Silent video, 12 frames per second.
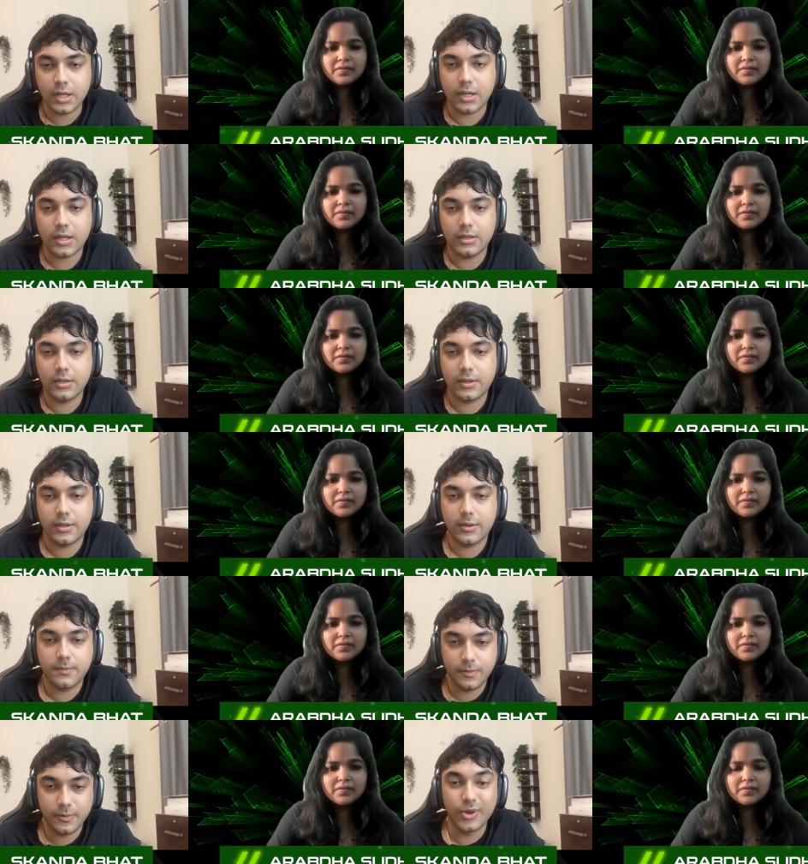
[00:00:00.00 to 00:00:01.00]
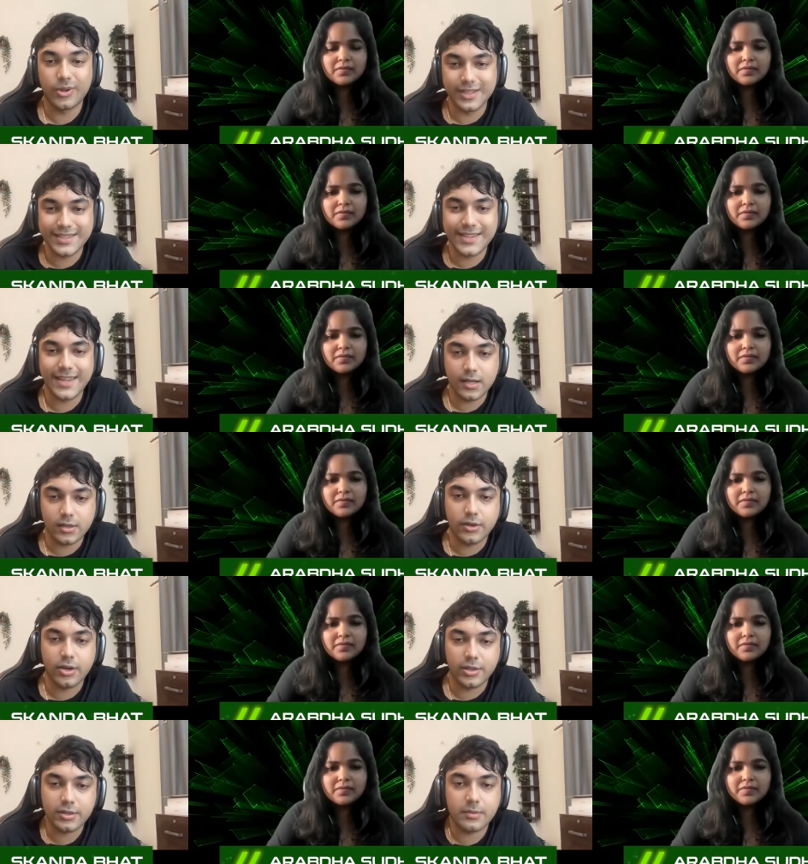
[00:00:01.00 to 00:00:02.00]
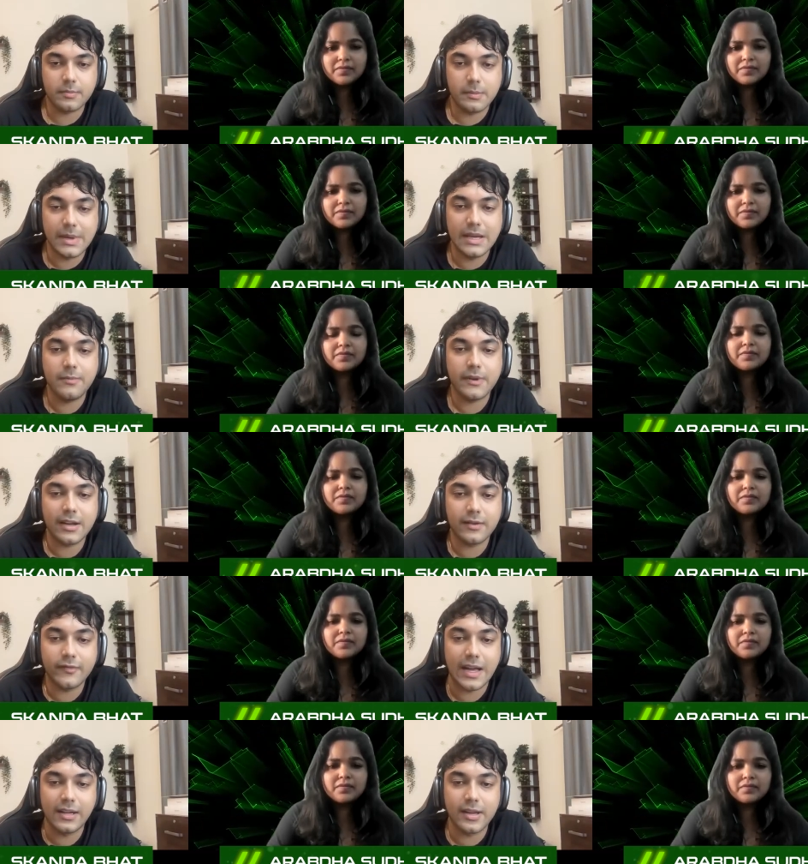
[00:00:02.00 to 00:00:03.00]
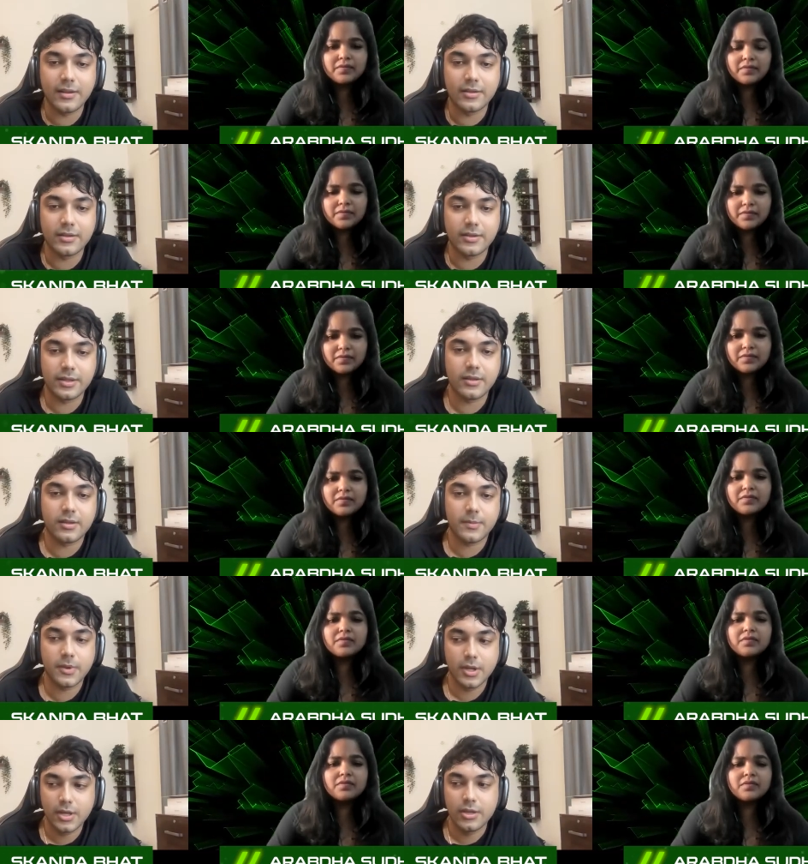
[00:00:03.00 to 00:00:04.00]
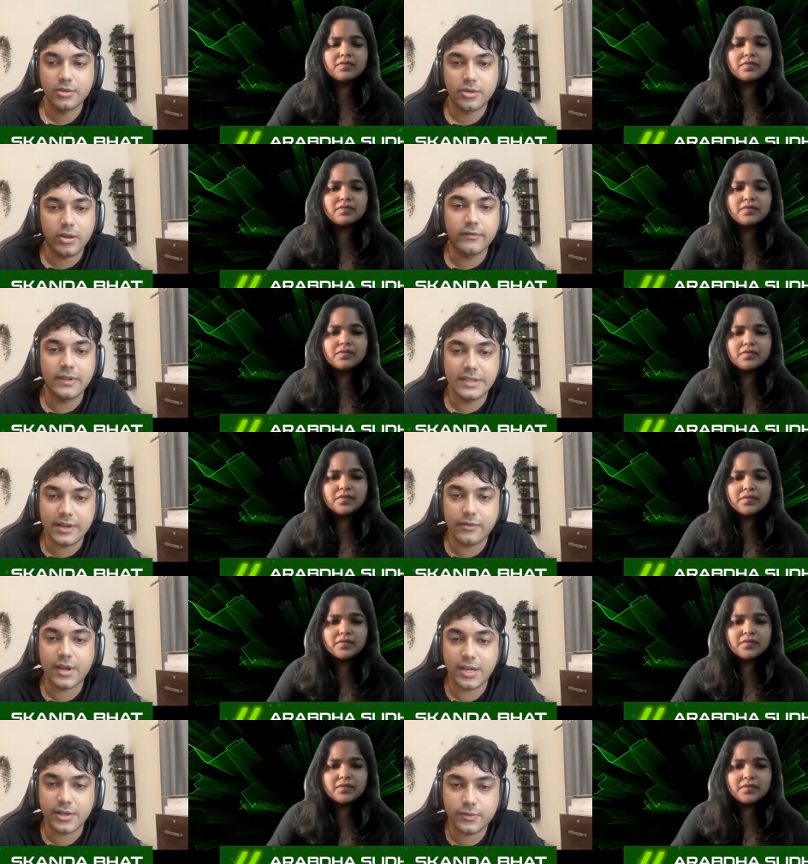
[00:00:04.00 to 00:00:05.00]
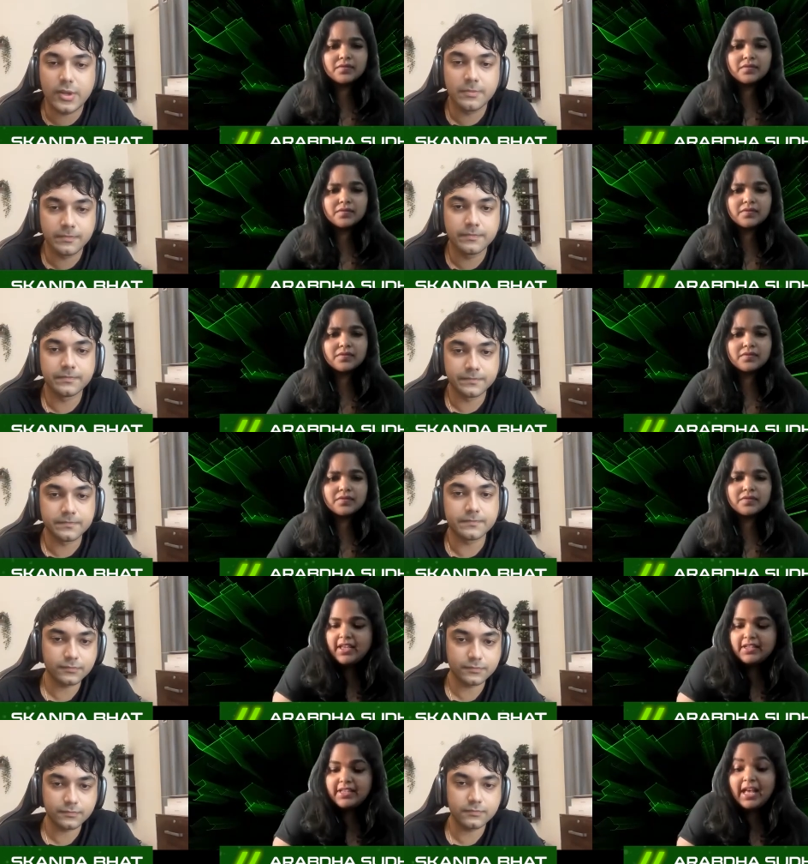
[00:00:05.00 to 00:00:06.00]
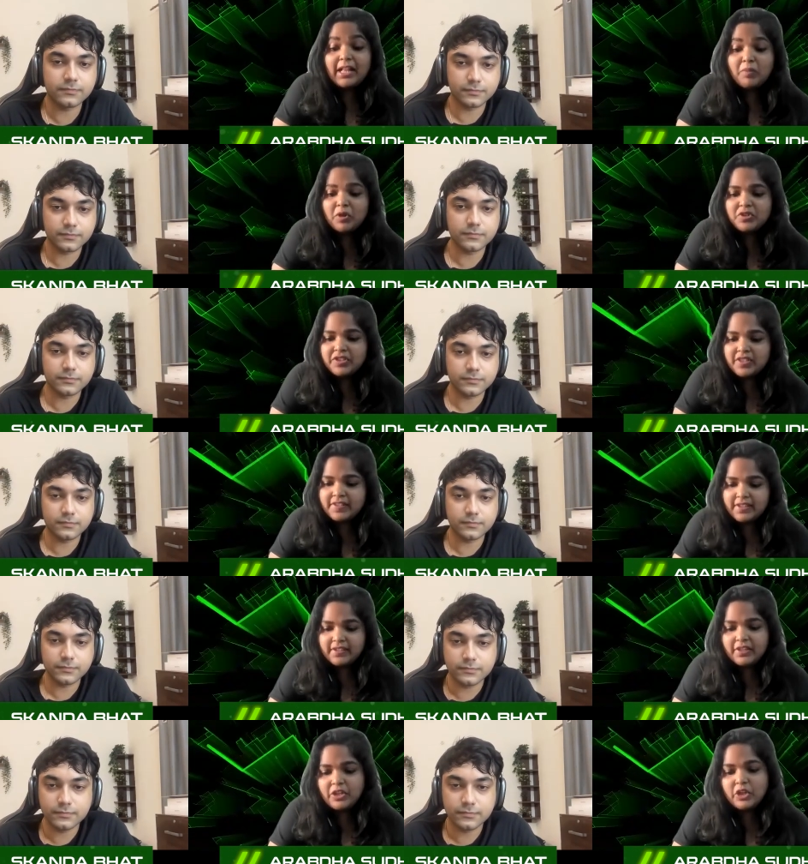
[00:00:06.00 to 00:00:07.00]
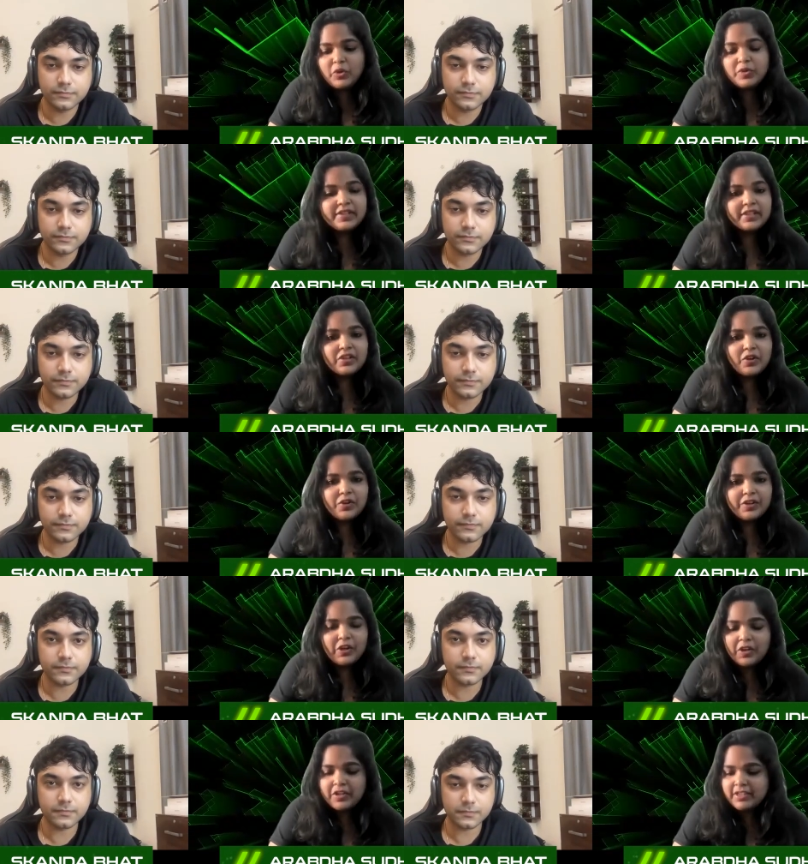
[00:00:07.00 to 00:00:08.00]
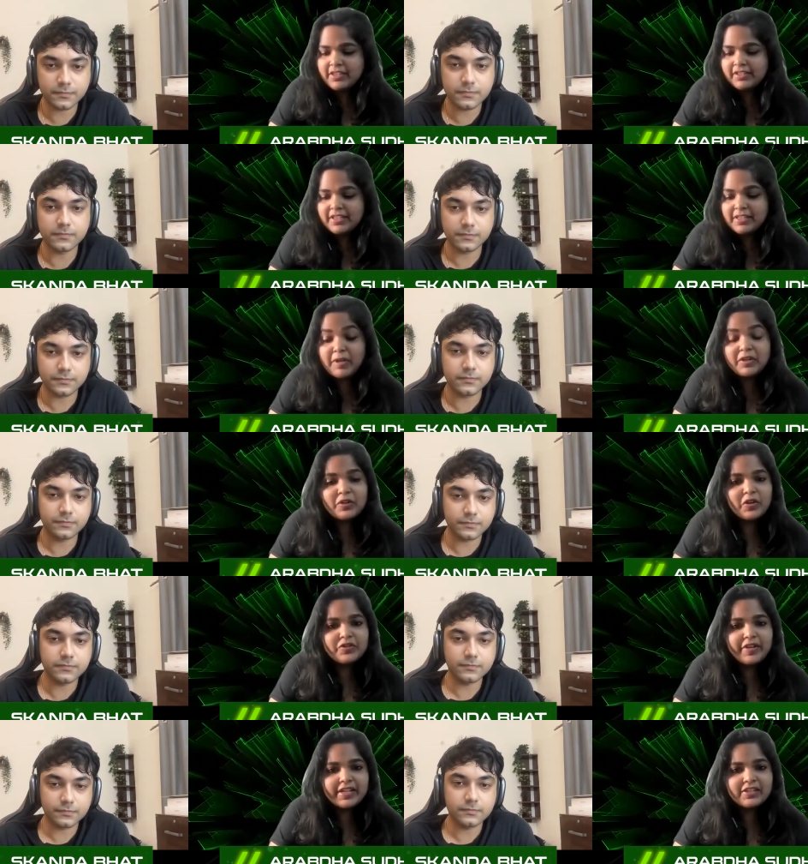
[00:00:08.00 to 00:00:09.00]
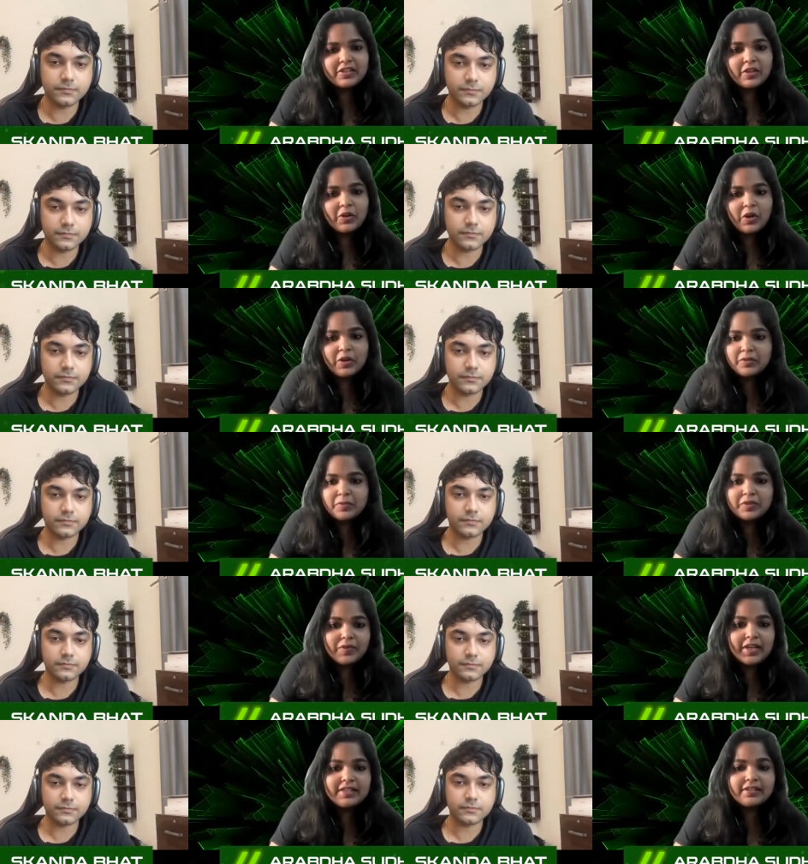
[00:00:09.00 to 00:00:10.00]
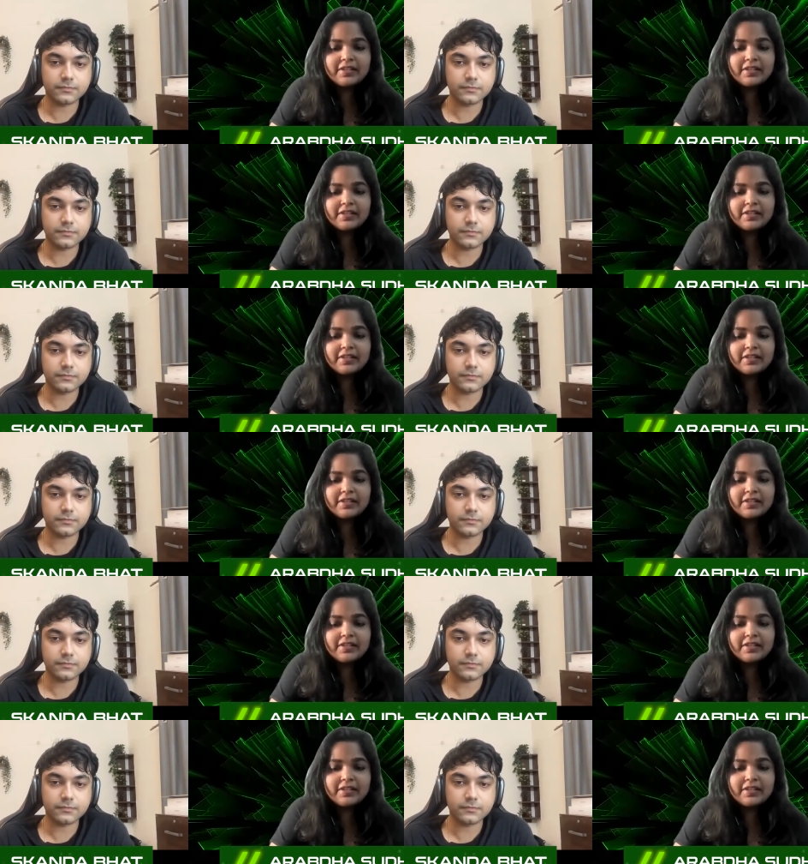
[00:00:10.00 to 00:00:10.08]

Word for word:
Speaker 1: uh, the total stake across many val- validators in a sort of decentralized way.
Speaker 2: And how about just the node security audit and the smart contract uh, audit with